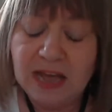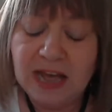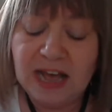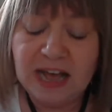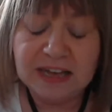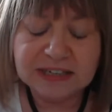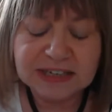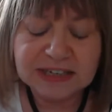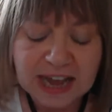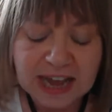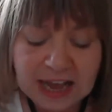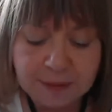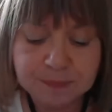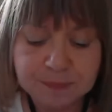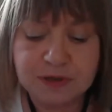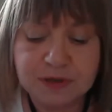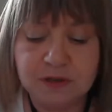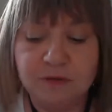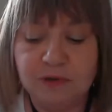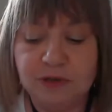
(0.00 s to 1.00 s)
it's
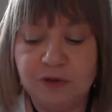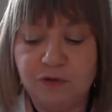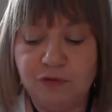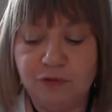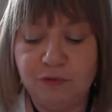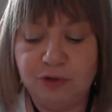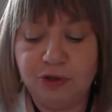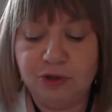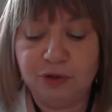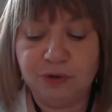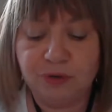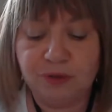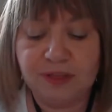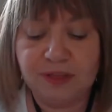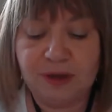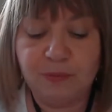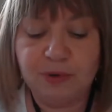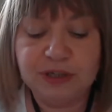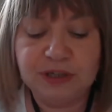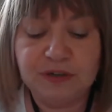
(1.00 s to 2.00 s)
absolutely crucial
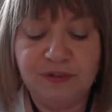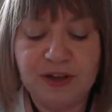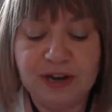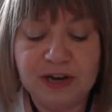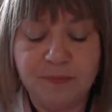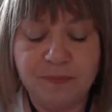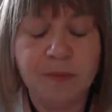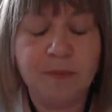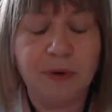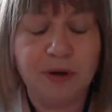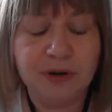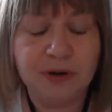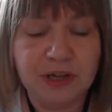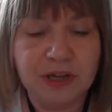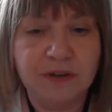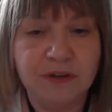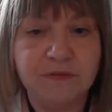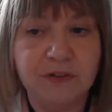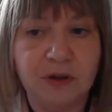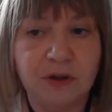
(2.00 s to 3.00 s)
that we develop a
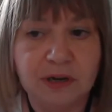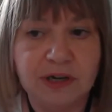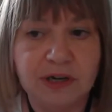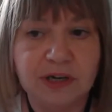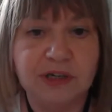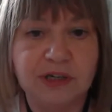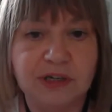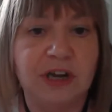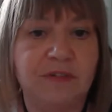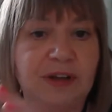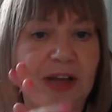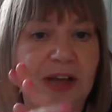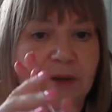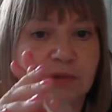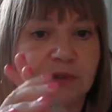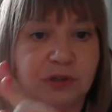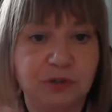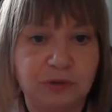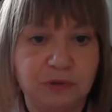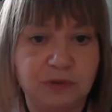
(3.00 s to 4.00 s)
body of knowledge of how
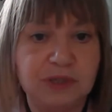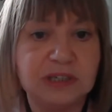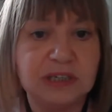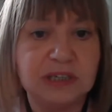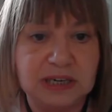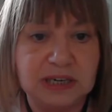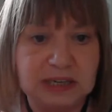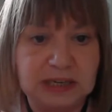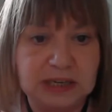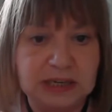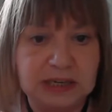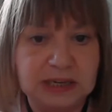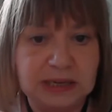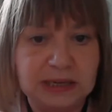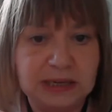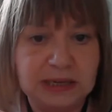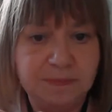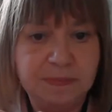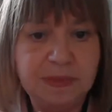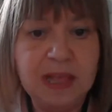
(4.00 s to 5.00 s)
to do this
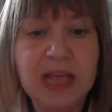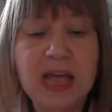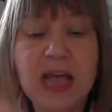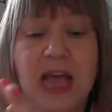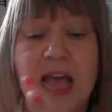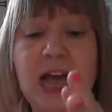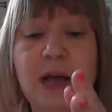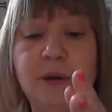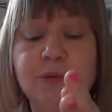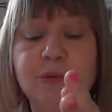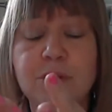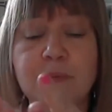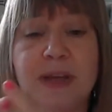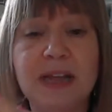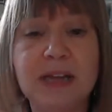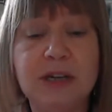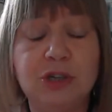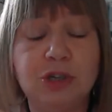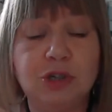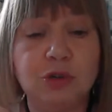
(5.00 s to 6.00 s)
legally, how to
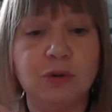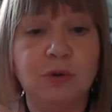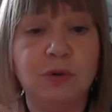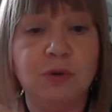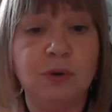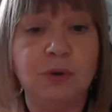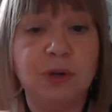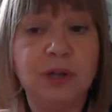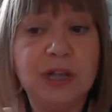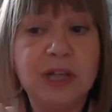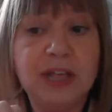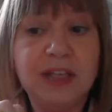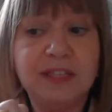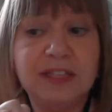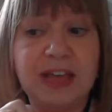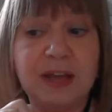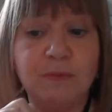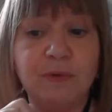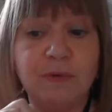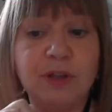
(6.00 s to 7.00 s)
make sure
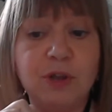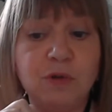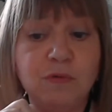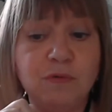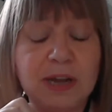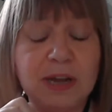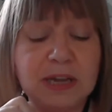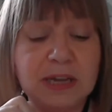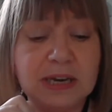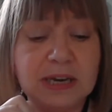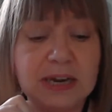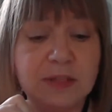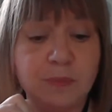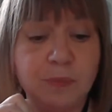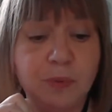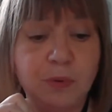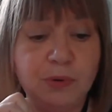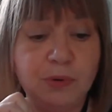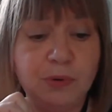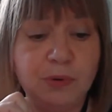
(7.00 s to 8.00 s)
that when you regulate the
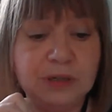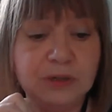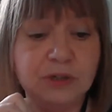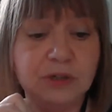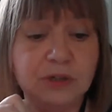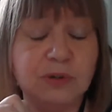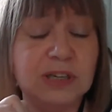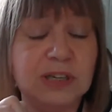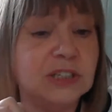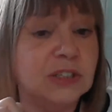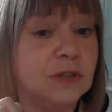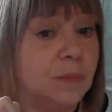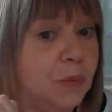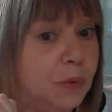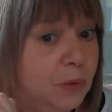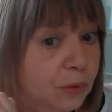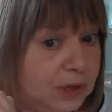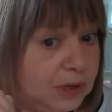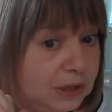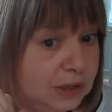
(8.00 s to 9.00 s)
porn industry, it's the
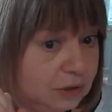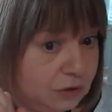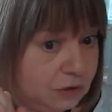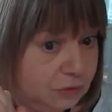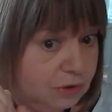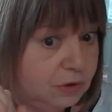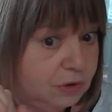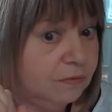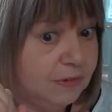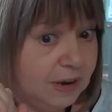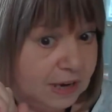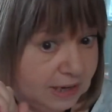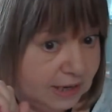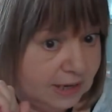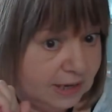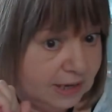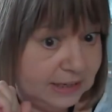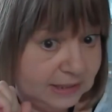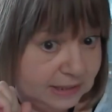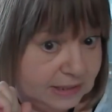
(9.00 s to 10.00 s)
porn industry you're
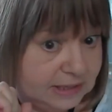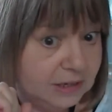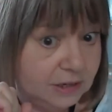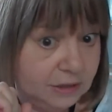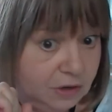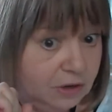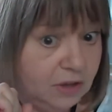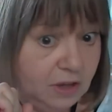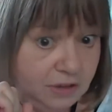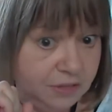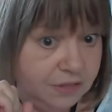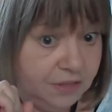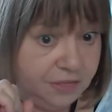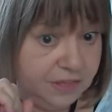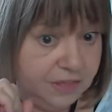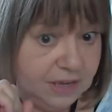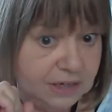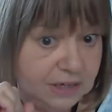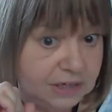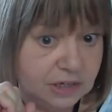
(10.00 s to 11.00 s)
regulating and not other
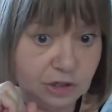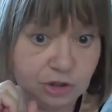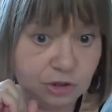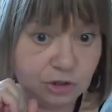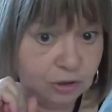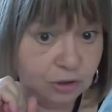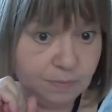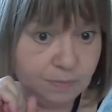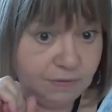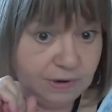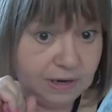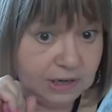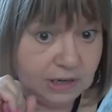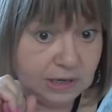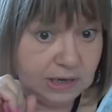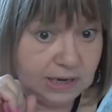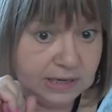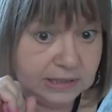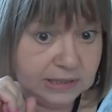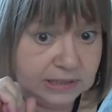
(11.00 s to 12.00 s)
things that shouldn't be
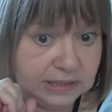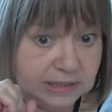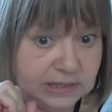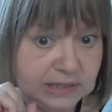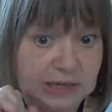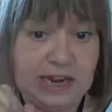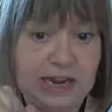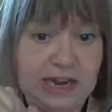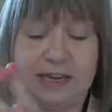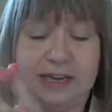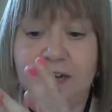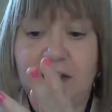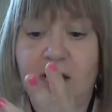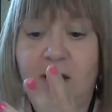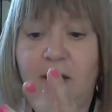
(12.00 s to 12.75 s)
regulated, like